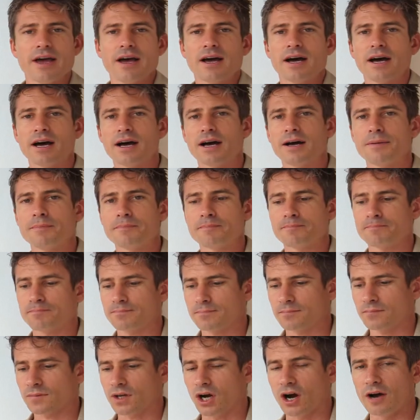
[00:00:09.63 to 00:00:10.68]

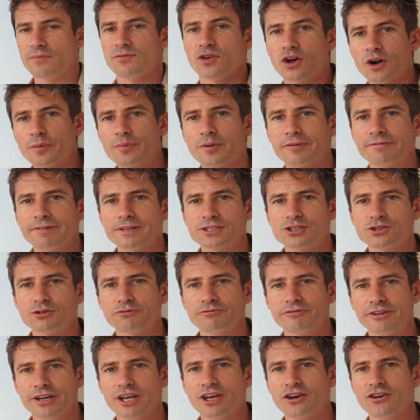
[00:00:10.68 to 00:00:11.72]
I'm not a professional
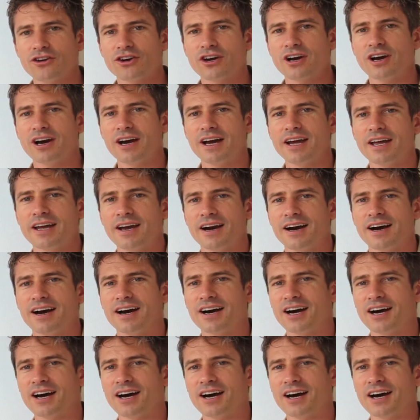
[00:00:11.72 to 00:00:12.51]
video guy,